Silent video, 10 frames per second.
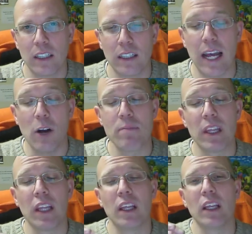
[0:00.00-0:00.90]
Now,
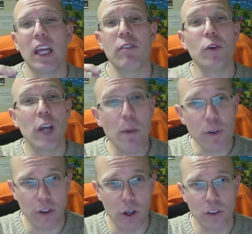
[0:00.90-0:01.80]
if you come to
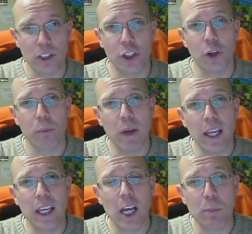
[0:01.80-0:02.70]
those and you're
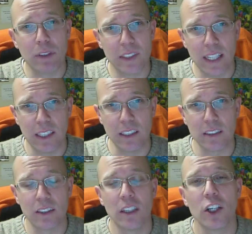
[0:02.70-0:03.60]
making up
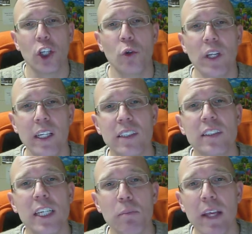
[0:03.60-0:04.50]
attendance, you need to
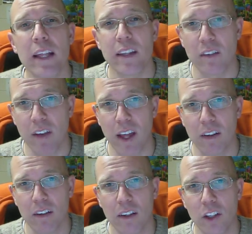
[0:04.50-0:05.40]
see me at the
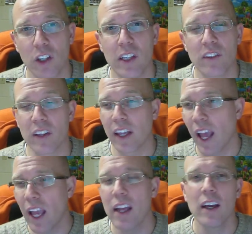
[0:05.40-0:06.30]
event. You need to say,
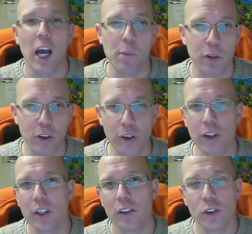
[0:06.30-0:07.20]
hey, I'm in your
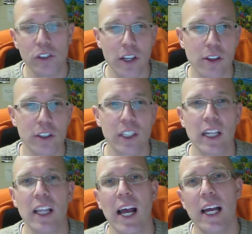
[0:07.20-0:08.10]
Tuesday, Thursday
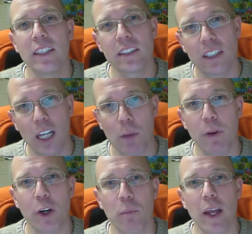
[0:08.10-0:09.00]
class. I'm
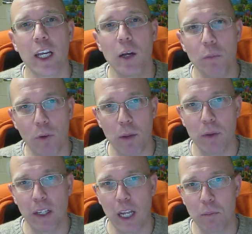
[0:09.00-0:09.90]
here to make up, write
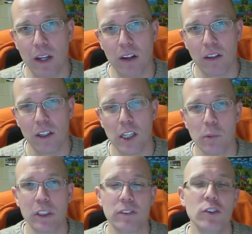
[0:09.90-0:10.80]
my name down.
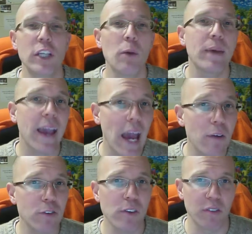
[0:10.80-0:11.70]
Because if you tell me
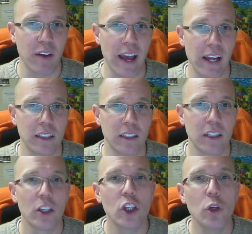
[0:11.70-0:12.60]
after the fact,
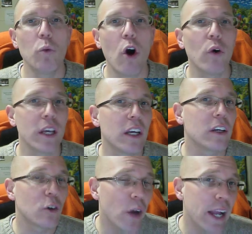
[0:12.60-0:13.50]
you won't get
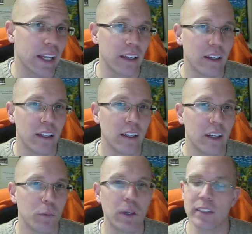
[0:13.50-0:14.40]
credit.
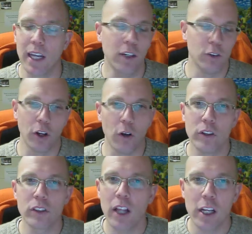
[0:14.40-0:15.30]
Because I don't know.
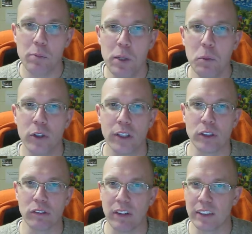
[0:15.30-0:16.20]
There's a lot of people at those
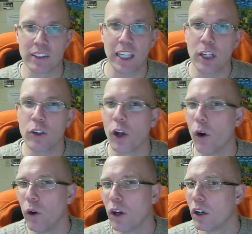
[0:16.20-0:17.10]
events, and I don't
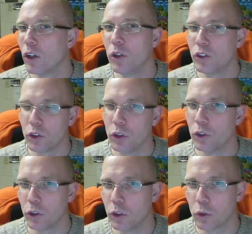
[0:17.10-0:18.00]
know who's who
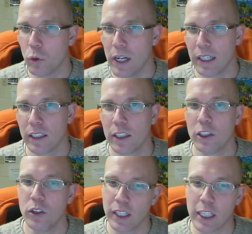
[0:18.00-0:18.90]
and who's what.
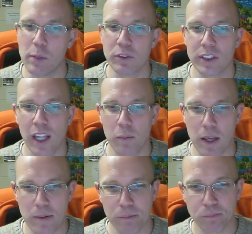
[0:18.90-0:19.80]
You got to come see
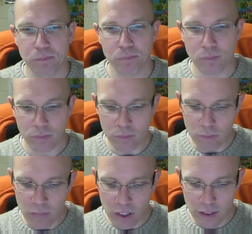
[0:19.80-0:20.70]
me.
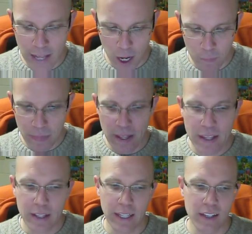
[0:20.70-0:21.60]
Now,
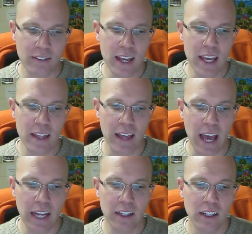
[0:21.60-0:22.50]
in saying
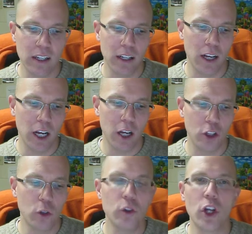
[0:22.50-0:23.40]
that,
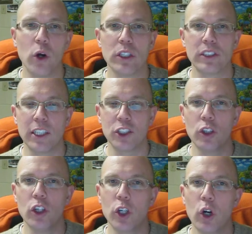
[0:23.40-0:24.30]
you'll notice as you
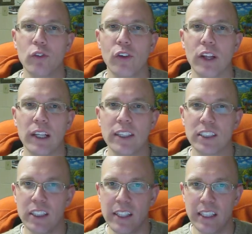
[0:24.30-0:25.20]
look over the list
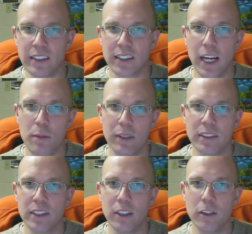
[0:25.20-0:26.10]
of the assignments
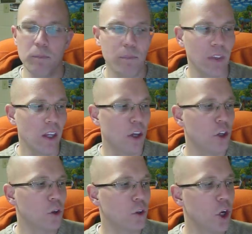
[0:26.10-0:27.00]
here,
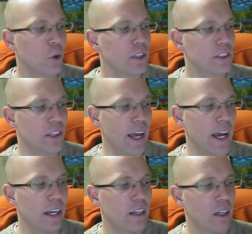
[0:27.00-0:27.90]
you'll notice that